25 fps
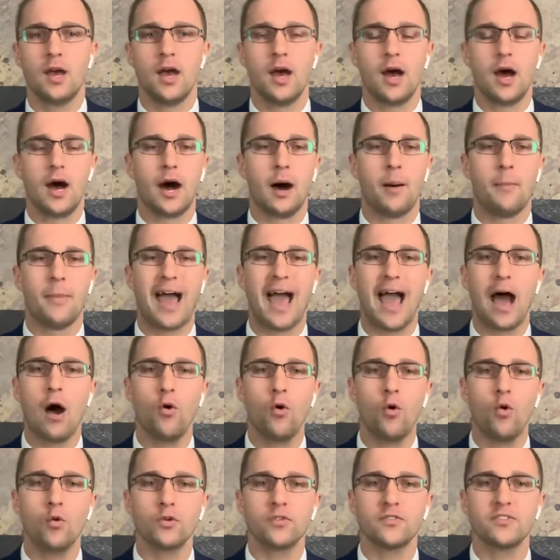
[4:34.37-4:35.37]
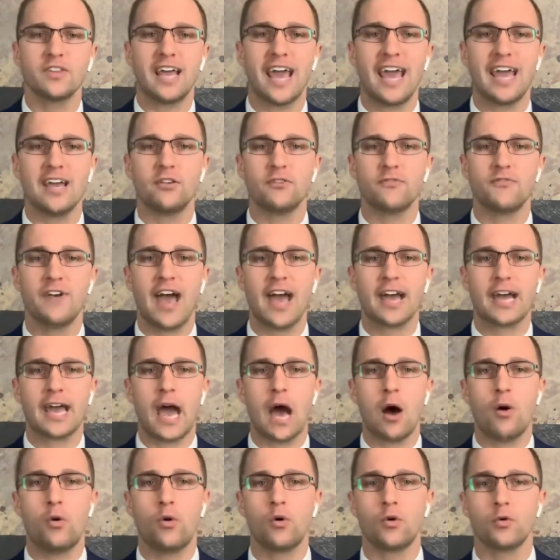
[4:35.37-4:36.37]
how old is the HVAC,
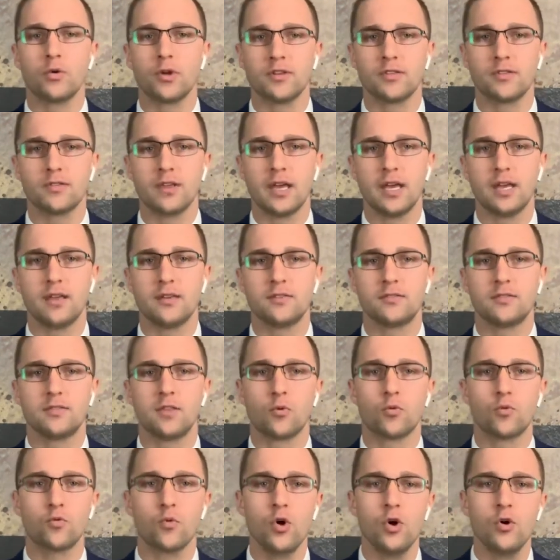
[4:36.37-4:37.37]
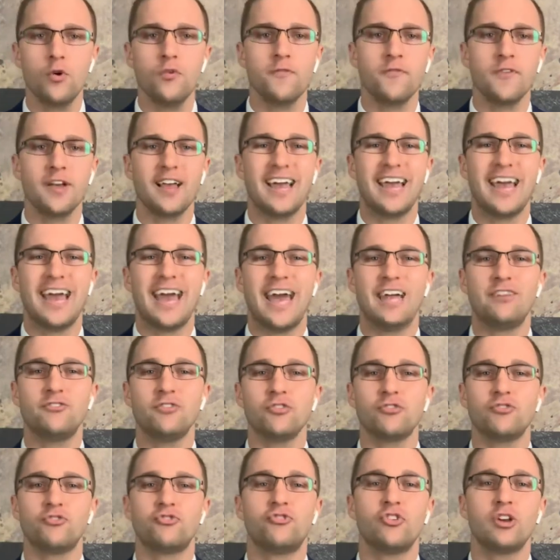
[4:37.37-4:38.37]
how old is the roof, and
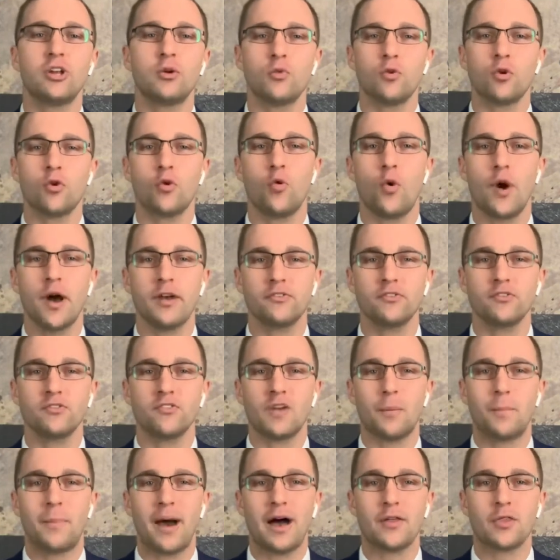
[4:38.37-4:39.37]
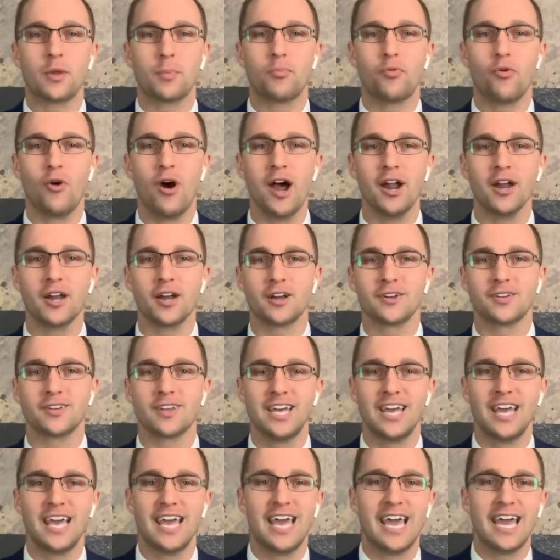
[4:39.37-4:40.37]
just general questions about the product.
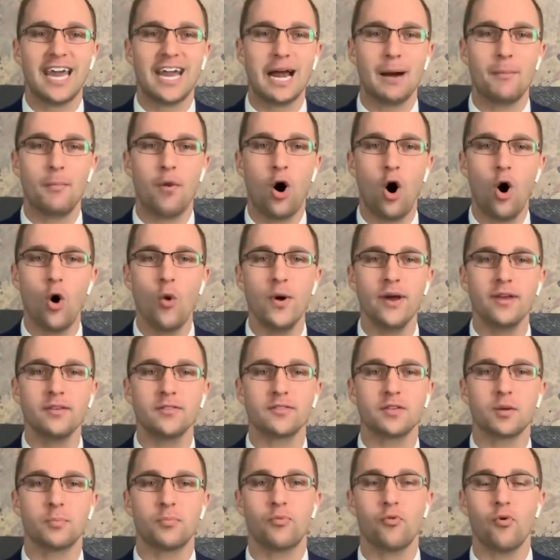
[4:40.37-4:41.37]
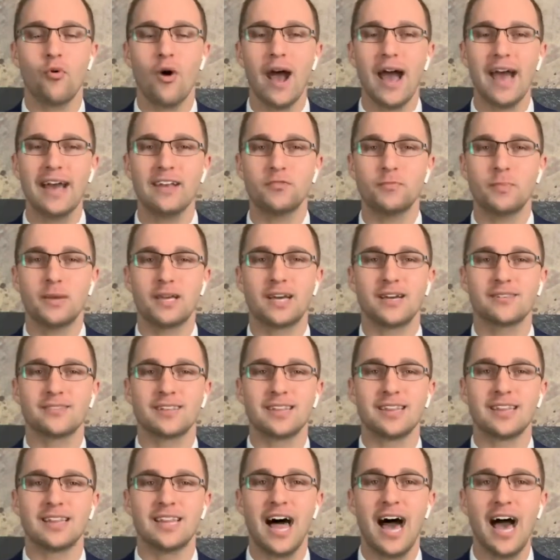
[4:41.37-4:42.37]
And I'm always surprised because a
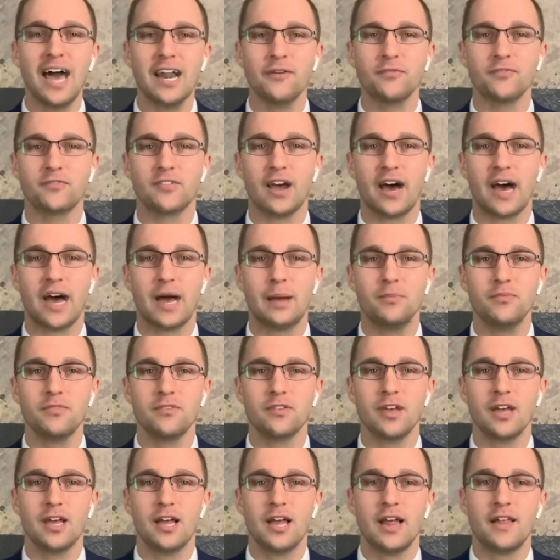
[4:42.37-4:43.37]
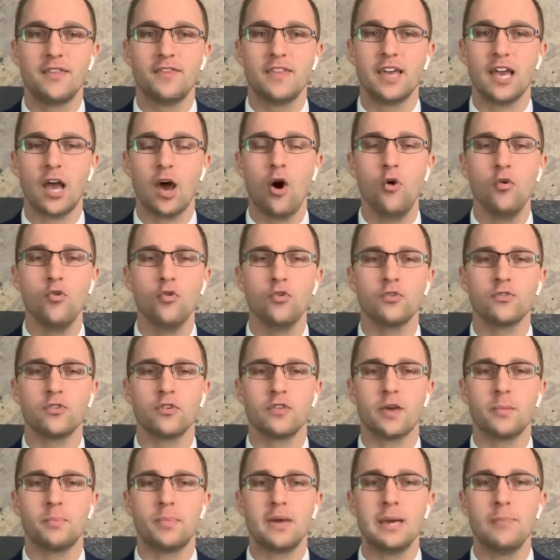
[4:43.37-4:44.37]
lot of times the owners or
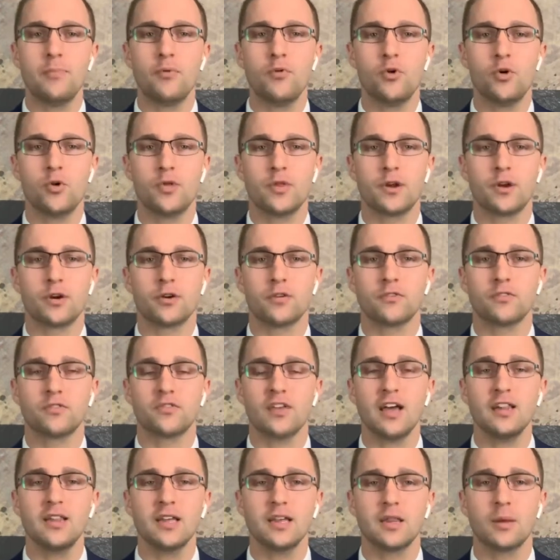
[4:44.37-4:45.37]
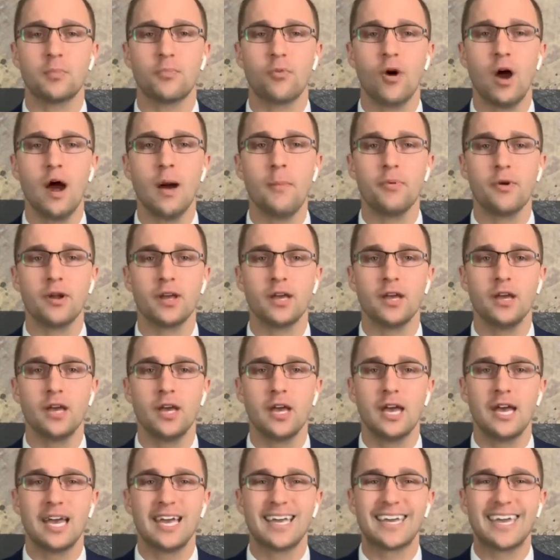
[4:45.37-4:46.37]
the people that are selling the property
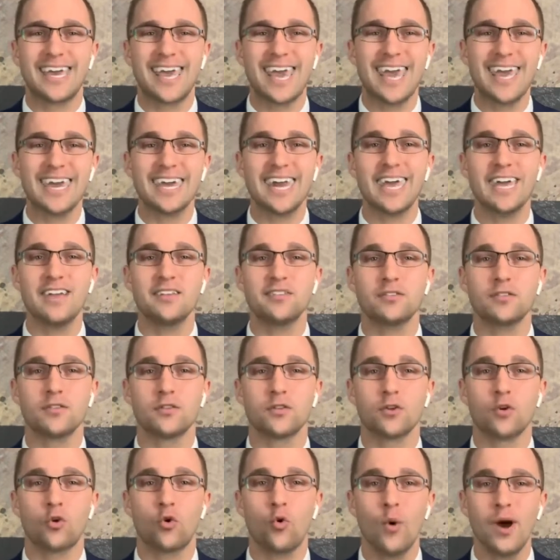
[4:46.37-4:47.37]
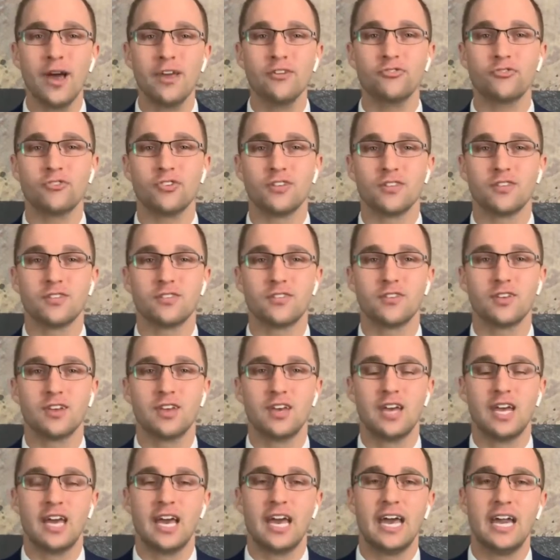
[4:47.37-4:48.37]
can't answer the questions.
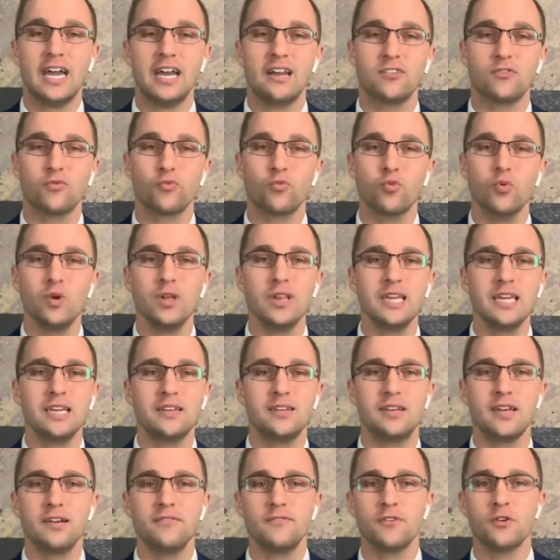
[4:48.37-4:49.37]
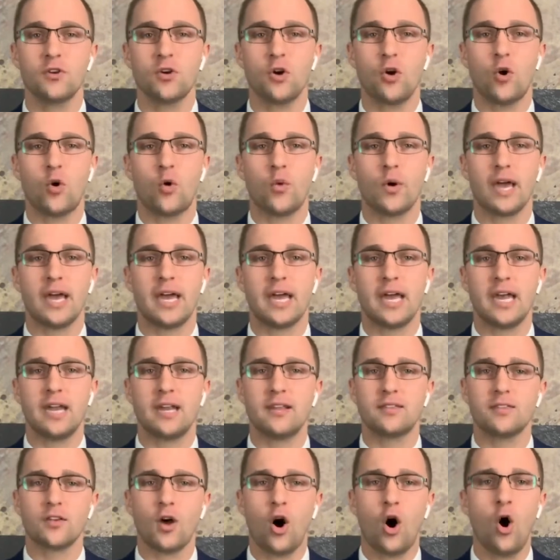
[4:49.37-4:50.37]
And it's really difficult, and
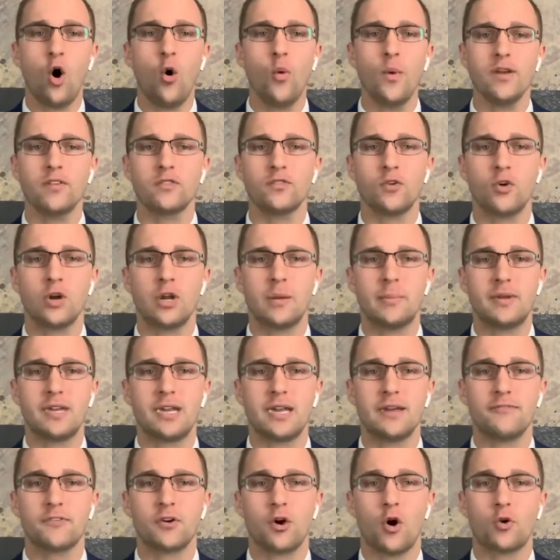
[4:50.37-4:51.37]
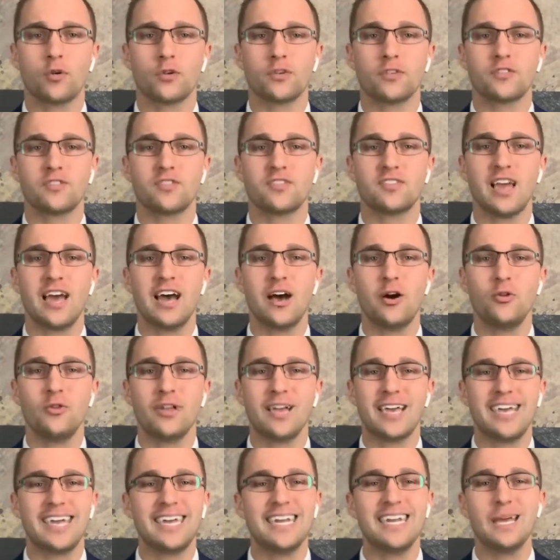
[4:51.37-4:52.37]
it's always going to be difficult to
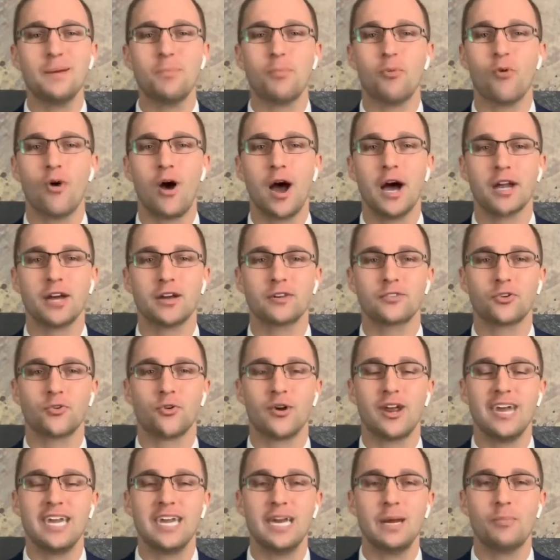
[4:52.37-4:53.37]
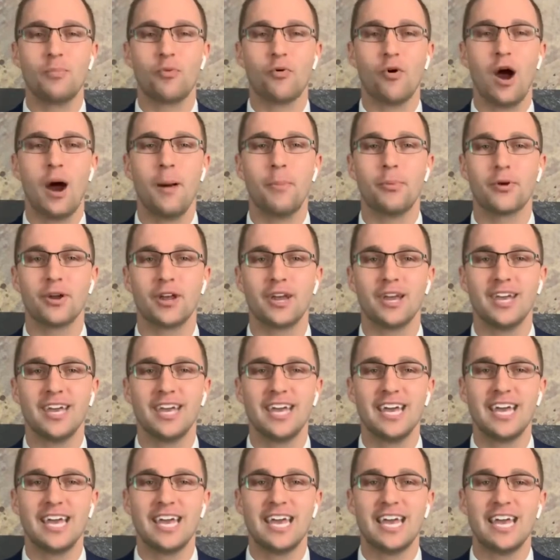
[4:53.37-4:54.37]
sell any product or any property
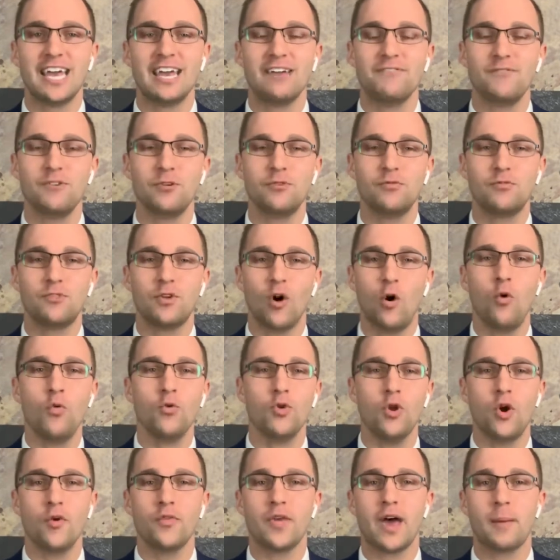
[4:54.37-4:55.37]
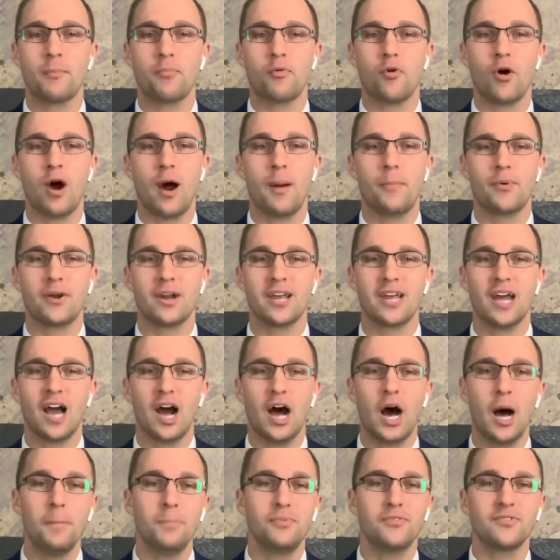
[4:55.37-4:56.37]
if you don't know that property
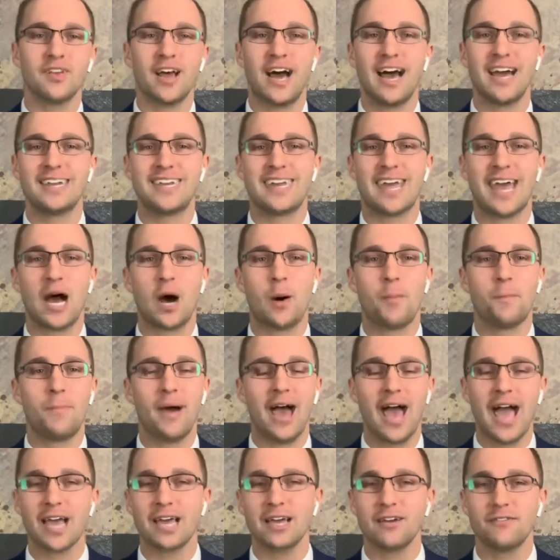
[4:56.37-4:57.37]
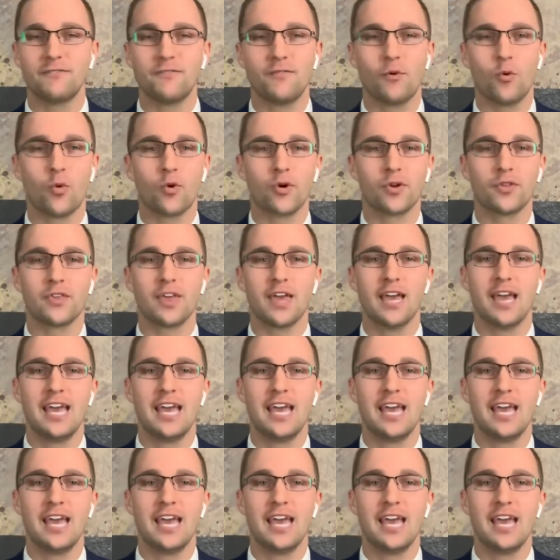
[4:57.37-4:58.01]
upside down, back and forth,